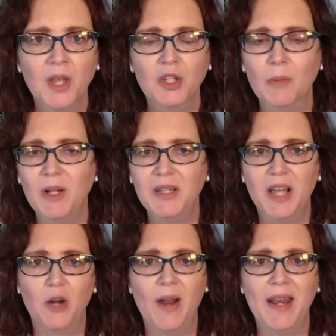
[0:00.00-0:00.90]
So I'm going to
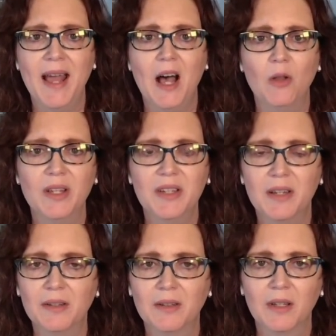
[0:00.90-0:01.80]
tell you right now,
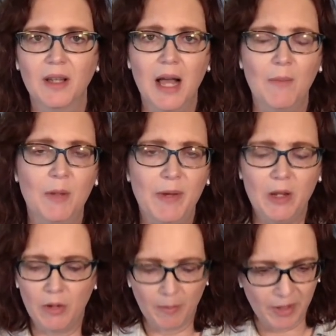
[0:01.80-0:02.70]
listen, I'm
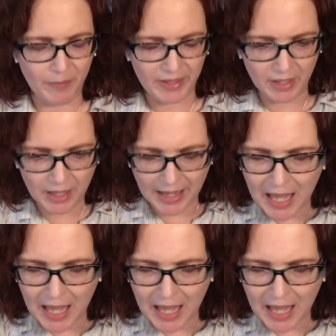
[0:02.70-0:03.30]
going to be